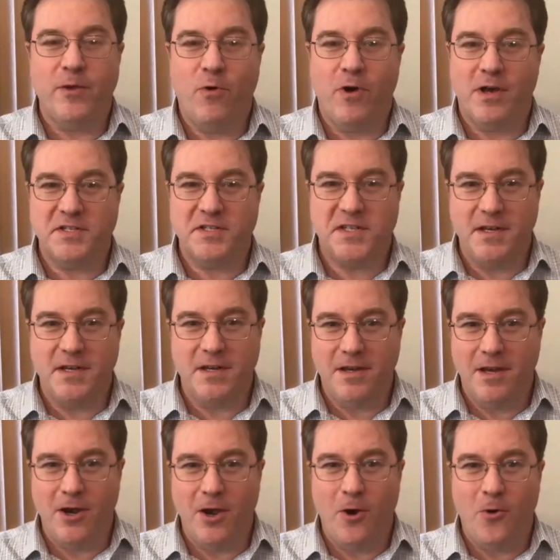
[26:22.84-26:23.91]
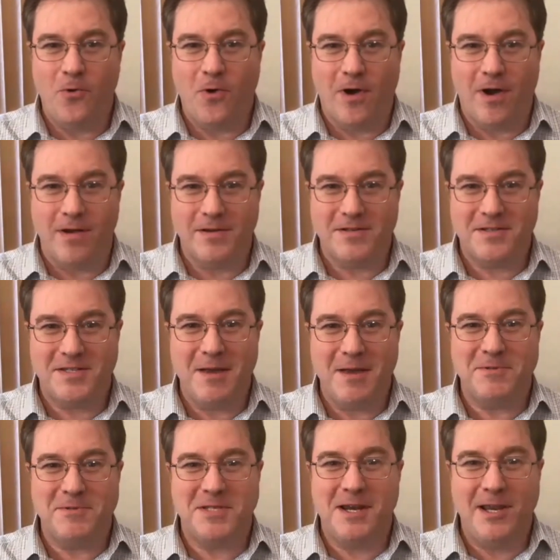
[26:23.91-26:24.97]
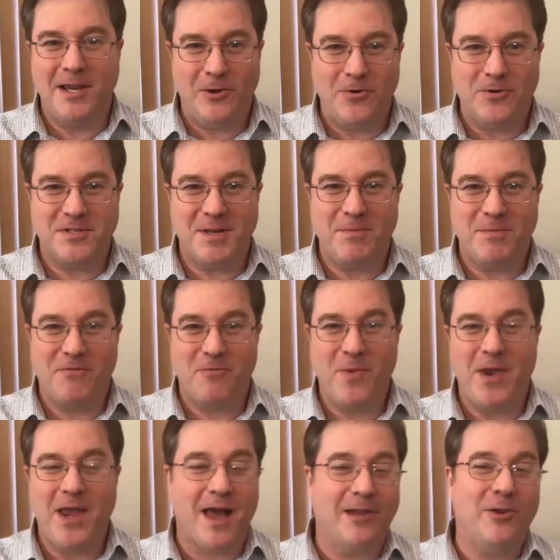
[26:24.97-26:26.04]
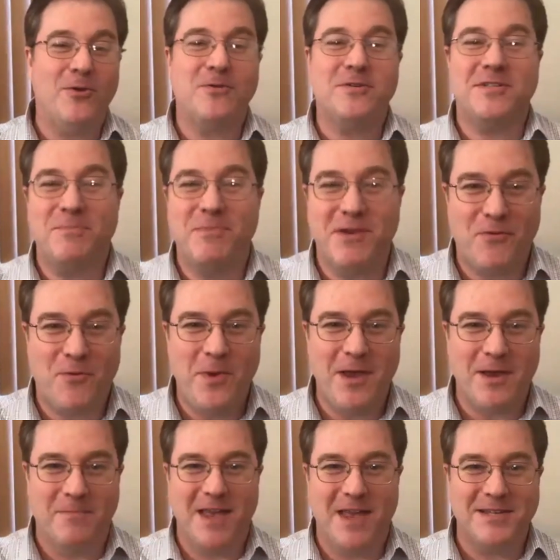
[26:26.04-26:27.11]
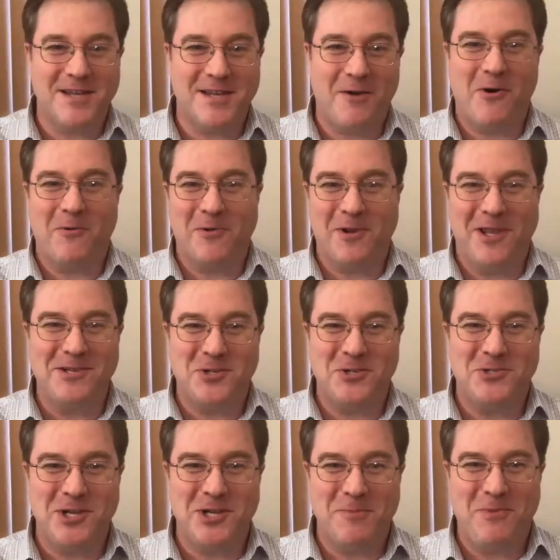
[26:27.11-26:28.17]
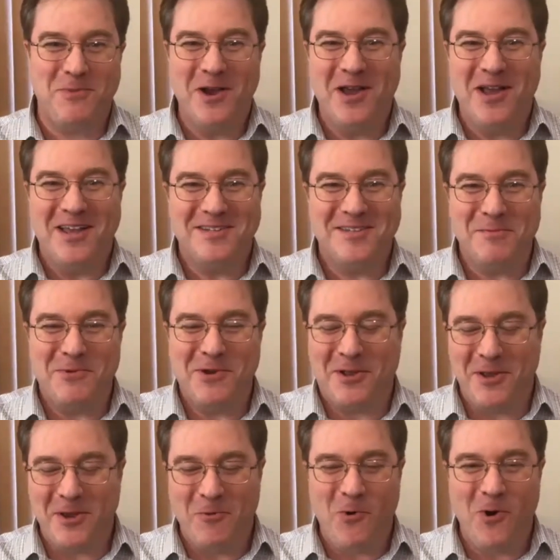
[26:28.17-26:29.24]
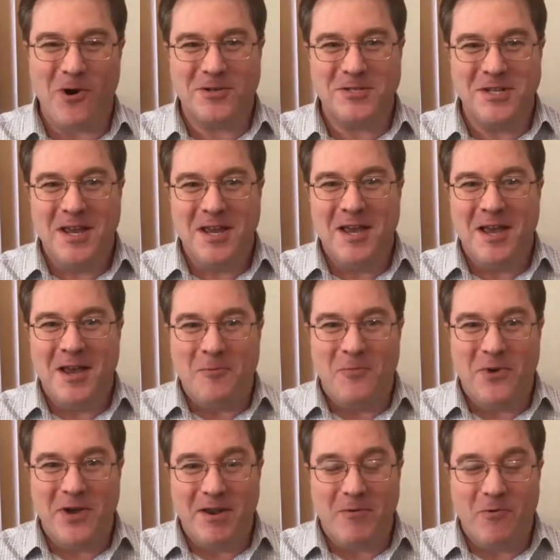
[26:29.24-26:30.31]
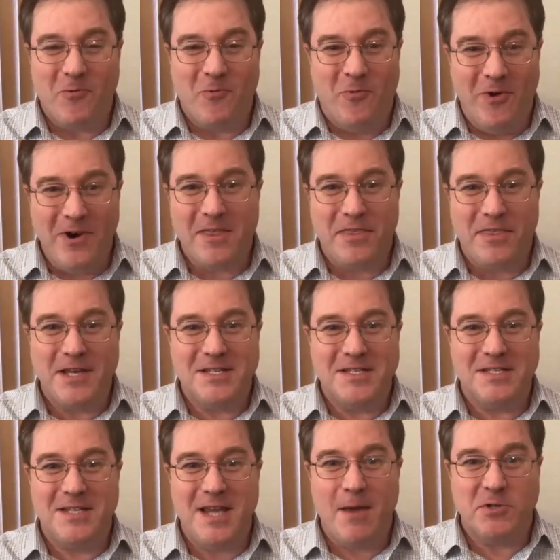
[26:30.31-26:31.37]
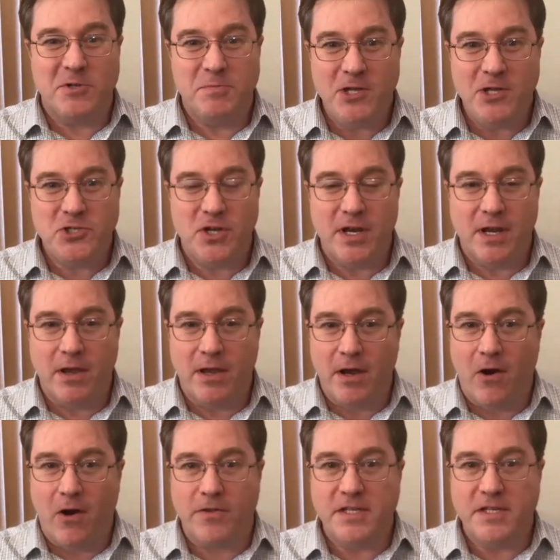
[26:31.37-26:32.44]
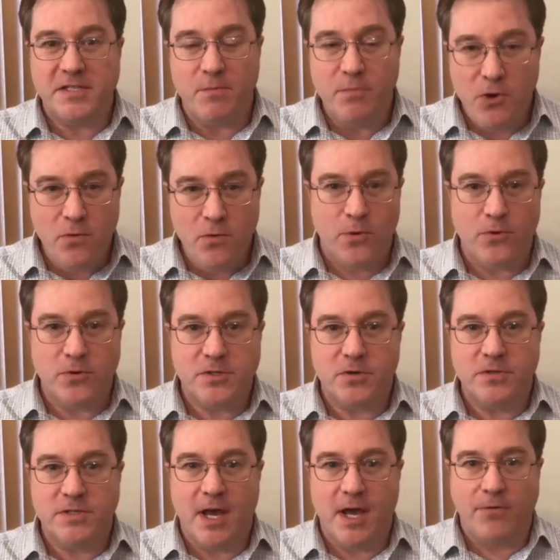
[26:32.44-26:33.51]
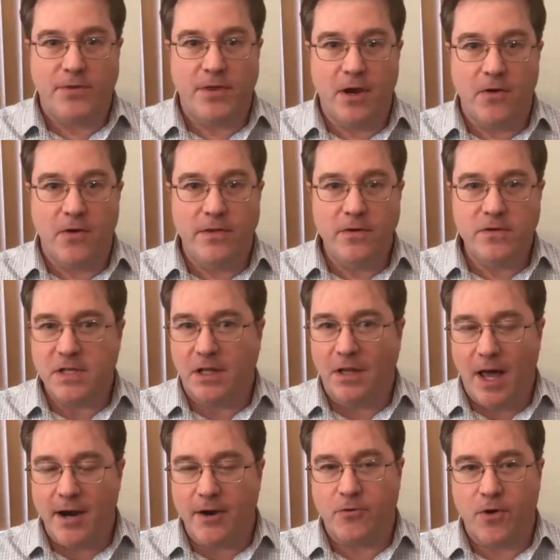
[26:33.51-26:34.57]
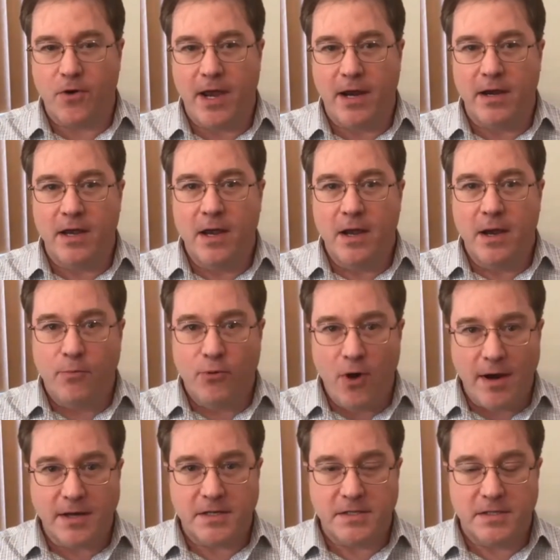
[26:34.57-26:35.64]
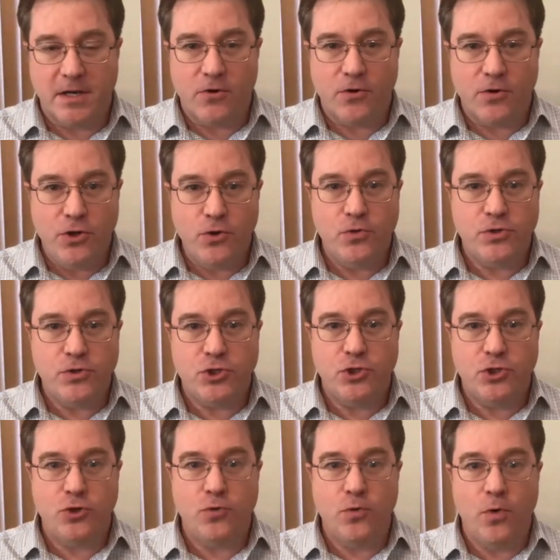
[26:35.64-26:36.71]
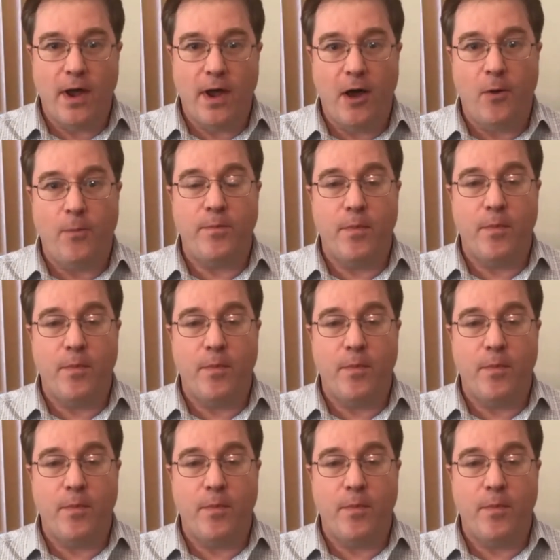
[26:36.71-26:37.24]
was. And, you know, Sam said he learned something from me. I learned something from him. That's how our relationship typically works. But one of the things that Sam was mentioning are these immune boosters out there. And there's a lot of great products that are used to help